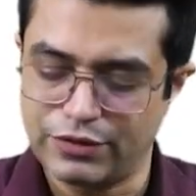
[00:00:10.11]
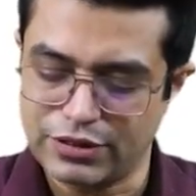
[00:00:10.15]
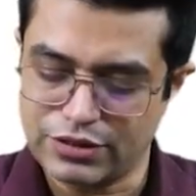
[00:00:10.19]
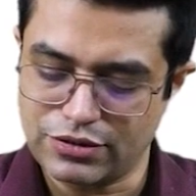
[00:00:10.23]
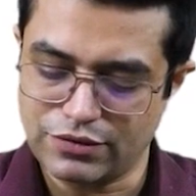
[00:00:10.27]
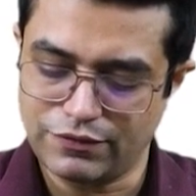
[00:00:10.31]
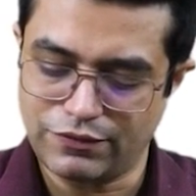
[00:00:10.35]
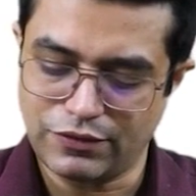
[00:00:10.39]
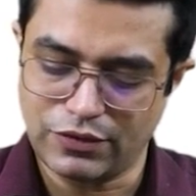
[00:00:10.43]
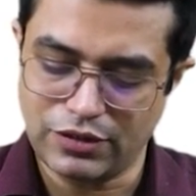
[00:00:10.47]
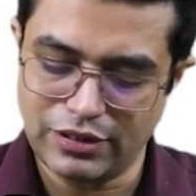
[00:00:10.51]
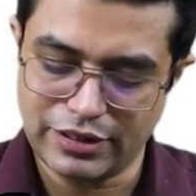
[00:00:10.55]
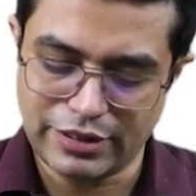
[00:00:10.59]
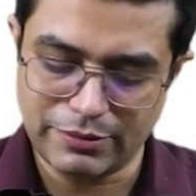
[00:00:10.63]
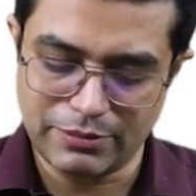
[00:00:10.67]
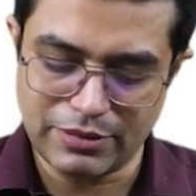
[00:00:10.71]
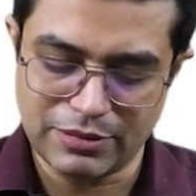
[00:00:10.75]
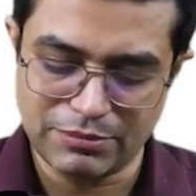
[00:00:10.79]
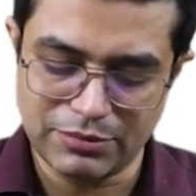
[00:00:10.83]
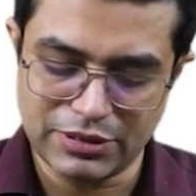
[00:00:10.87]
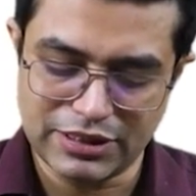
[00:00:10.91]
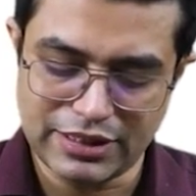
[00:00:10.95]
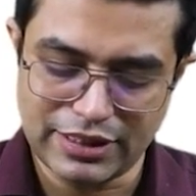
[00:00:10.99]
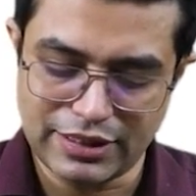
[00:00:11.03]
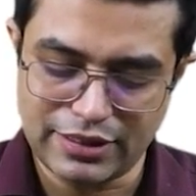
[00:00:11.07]
First of all,
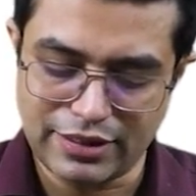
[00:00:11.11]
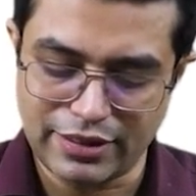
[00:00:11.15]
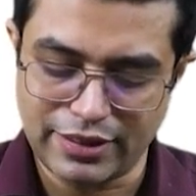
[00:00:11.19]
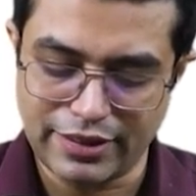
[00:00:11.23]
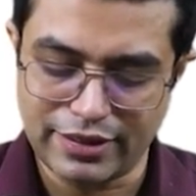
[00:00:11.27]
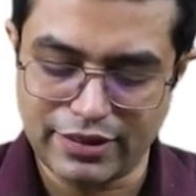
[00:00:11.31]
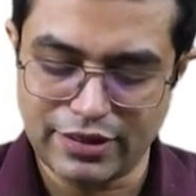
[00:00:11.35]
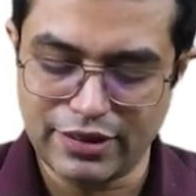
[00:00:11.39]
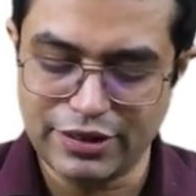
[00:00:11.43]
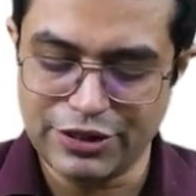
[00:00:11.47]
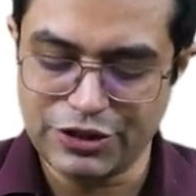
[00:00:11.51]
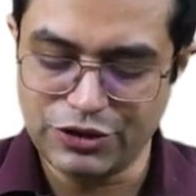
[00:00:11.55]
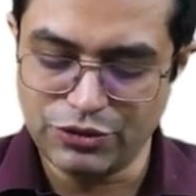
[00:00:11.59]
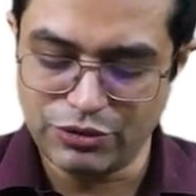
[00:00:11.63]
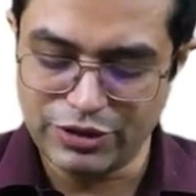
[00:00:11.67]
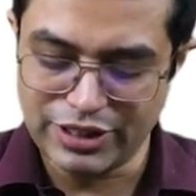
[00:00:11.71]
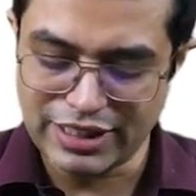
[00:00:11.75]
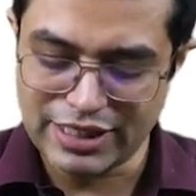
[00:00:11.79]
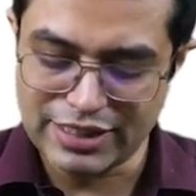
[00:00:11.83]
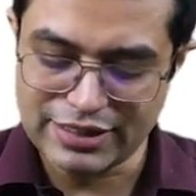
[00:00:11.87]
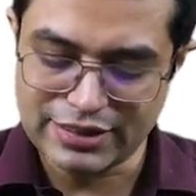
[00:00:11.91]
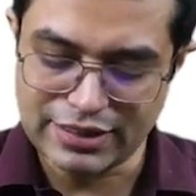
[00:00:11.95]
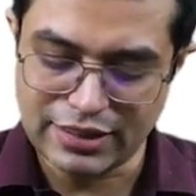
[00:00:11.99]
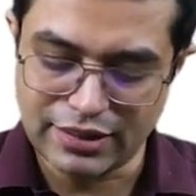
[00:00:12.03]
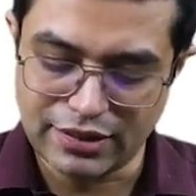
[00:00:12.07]
remember that recurrent
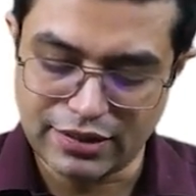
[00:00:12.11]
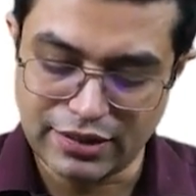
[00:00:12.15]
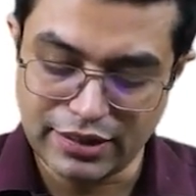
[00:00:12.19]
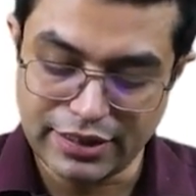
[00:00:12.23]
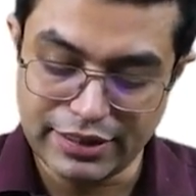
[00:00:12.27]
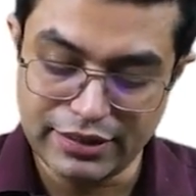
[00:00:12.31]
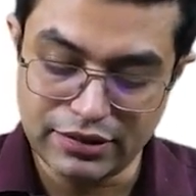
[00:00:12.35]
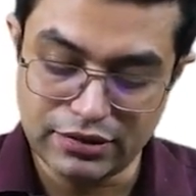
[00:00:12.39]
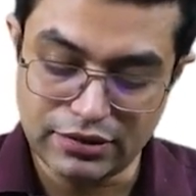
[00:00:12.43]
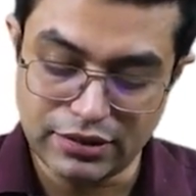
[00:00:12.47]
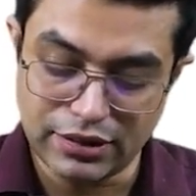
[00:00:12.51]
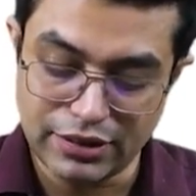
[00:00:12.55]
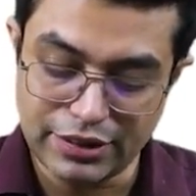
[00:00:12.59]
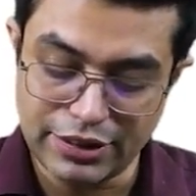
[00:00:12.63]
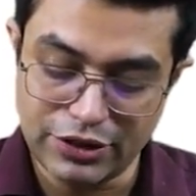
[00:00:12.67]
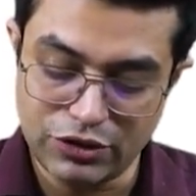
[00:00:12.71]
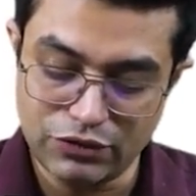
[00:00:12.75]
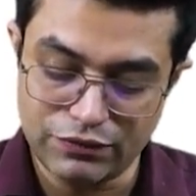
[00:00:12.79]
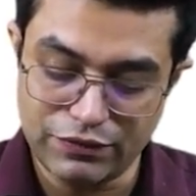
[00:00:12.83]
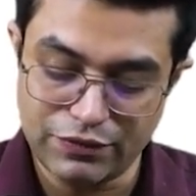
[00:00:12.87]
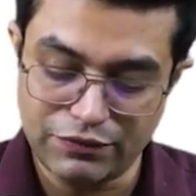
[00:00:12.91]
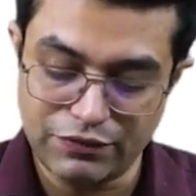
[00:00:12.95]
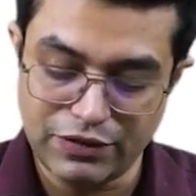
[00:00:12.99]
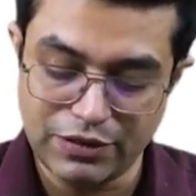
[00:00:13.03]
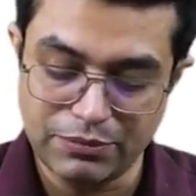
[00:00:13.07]
UTIs occur in 30
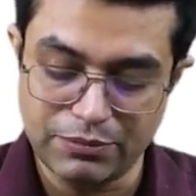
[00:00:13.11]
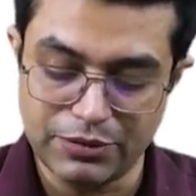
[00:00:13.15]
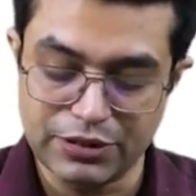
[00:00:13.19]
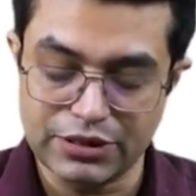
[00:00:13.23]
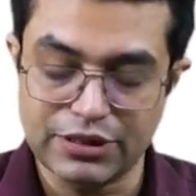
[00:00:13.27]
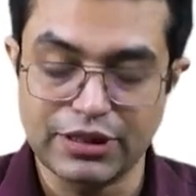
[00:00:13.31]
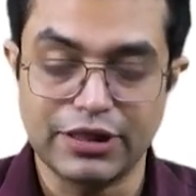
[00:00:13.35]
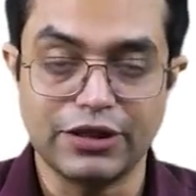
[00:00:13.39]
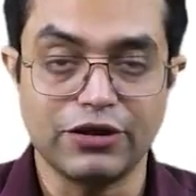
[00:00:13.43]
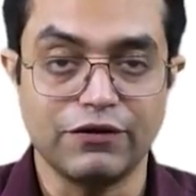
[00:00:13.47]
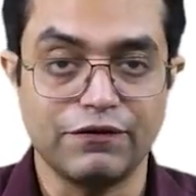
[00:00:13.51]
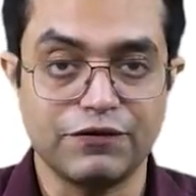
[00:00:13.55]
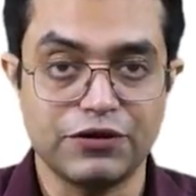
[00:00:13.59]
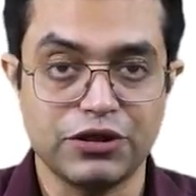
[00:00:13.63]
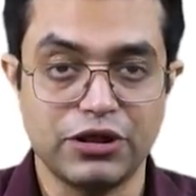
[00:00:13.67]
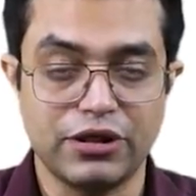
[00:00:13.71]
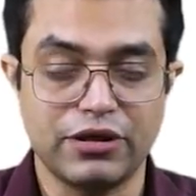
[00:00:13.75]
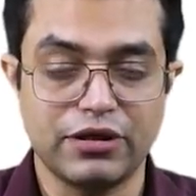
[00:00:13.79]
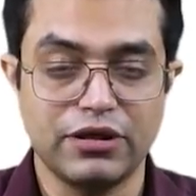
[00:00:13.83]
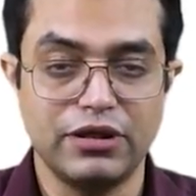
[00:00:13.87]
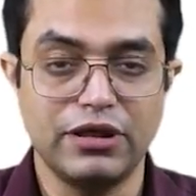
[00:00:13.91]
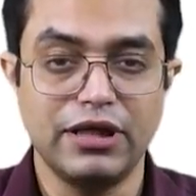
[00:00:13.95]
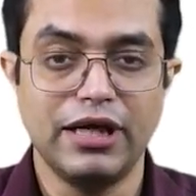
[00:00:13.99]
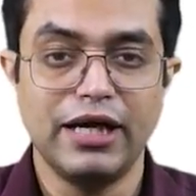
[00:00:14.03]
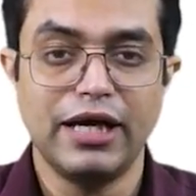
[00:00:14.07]
to 50% of
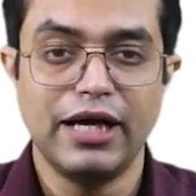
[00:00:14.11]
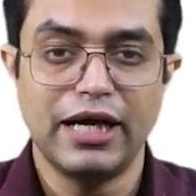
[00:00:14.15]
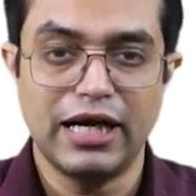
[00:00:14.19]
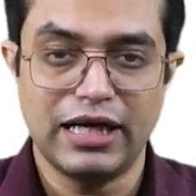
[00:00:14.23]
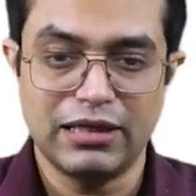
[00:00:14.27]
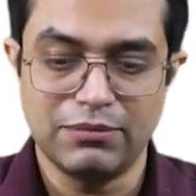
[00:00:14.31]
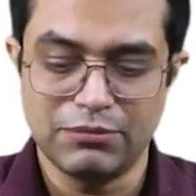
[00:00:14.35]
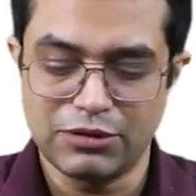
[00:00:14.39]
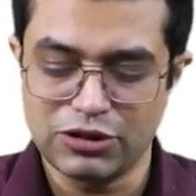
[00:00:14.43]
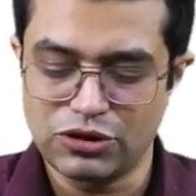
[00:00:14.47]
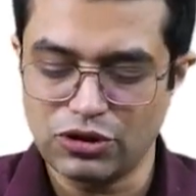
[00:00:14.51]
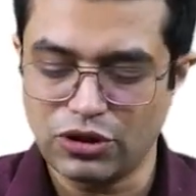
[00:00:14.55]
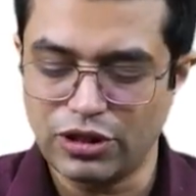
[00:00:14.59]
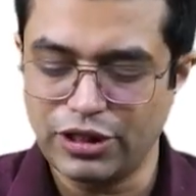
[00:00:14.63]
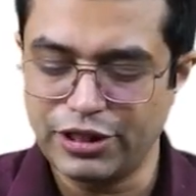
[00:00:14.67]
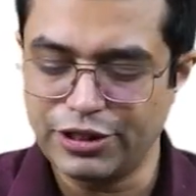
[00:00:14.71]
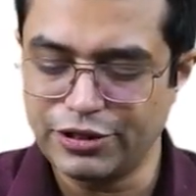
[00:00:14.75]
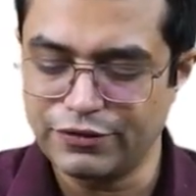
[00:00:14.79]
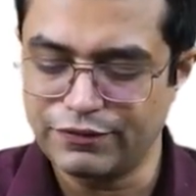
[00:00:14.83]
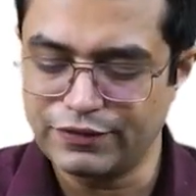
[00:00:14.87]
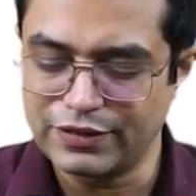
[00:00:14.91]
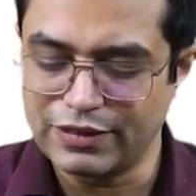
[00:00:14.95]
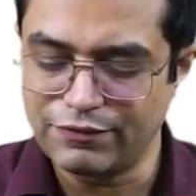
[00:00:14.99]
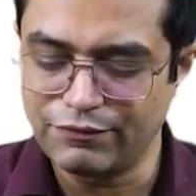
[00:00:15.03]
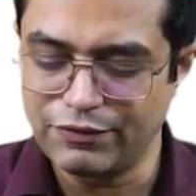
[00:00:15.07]
children and
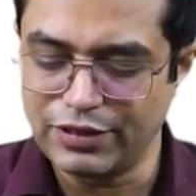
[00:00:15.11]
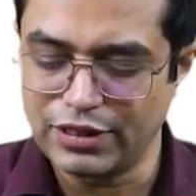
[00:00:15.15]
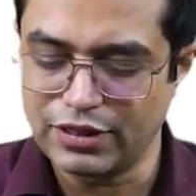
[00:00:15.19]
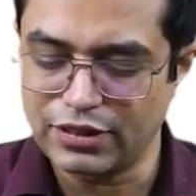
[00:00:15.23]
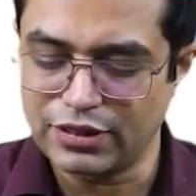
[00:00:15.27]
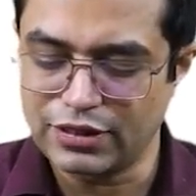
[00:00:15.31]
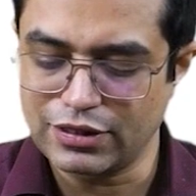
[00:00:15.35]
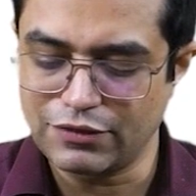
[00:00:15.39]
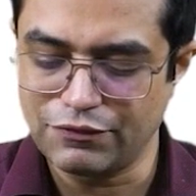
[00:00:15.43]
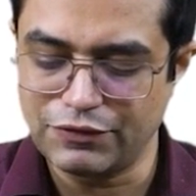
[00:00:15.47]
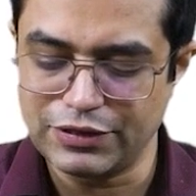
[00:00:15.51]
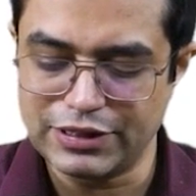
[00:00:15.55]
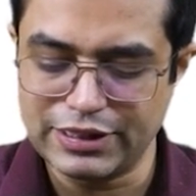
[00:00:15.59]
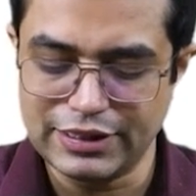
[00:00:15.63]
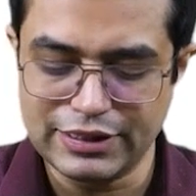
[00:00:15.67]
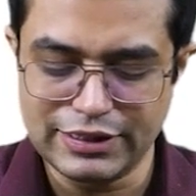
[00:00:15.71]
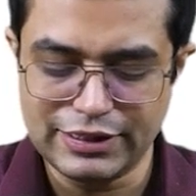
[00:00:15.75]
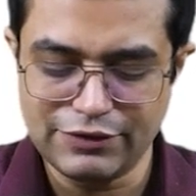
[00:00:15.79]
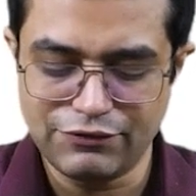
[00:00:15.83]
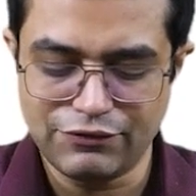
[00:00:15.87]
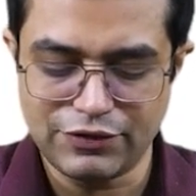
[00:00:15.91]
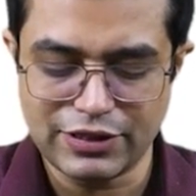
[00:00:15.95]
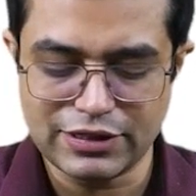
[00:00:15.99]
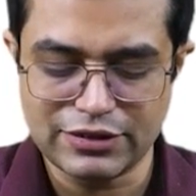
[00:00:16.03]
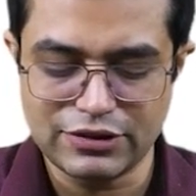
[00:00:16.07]
majority of them will occur within
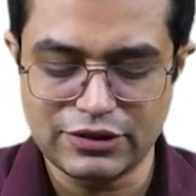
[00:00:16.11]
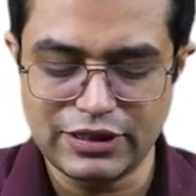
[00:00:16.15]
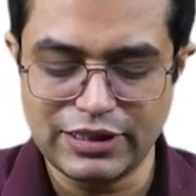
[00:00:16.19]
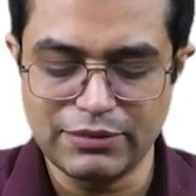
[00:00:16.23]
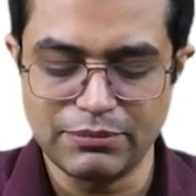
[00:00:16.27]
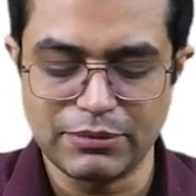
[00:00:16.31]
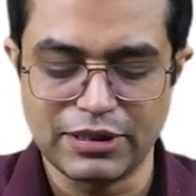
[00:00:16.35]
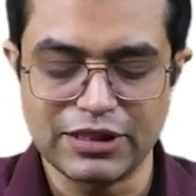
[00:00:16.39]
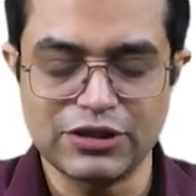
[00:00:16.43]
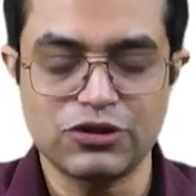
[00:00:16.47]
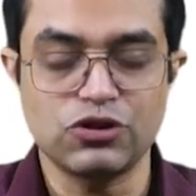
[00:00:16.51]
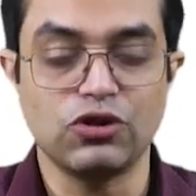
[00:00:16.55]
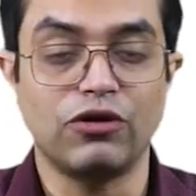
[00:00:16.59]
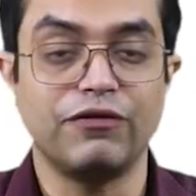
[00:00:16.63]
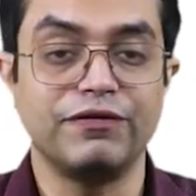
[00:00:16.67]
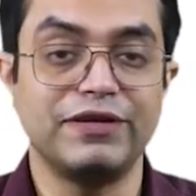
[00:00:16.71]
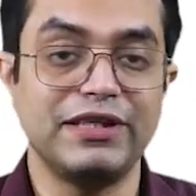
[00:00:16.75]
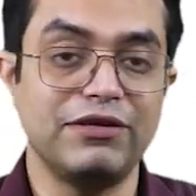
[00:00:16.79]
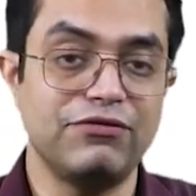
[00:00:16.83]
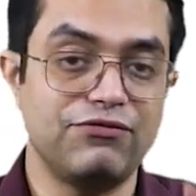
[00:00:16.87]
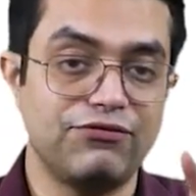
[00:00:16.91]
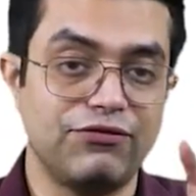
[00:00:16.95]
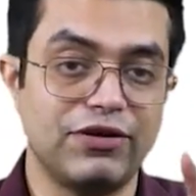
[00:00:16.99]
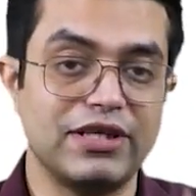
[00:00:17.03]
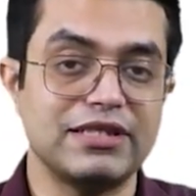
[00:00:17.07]
the first 3 months of
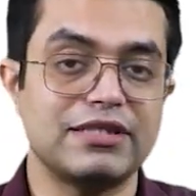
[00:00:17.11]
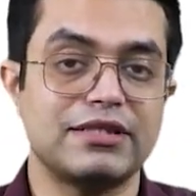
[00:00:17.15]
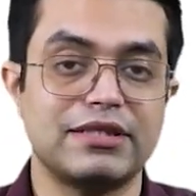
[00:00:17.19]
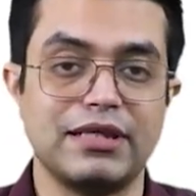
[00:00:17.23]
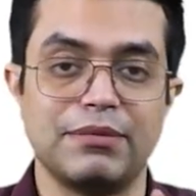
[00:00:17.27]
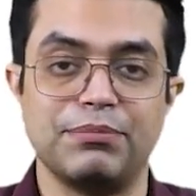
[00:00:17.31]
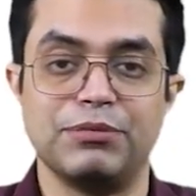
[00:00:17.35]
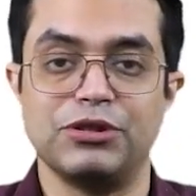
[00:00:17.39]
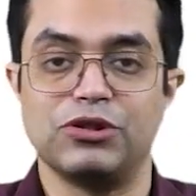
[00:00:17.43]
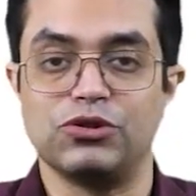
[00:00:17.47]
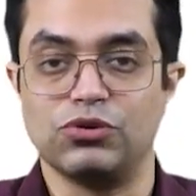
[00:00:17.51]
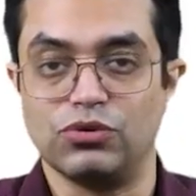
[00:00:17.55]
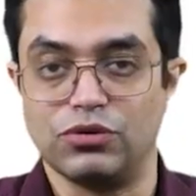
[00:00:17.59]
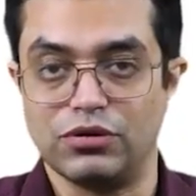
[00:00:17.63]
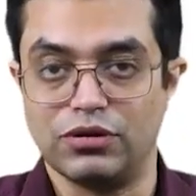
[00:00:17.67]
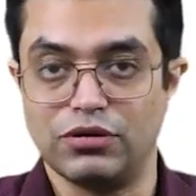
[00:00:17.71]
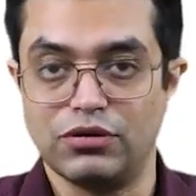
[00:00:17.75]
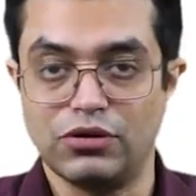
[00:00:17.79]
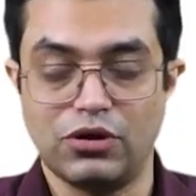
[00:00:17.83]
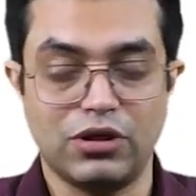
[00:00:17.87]
the first episode.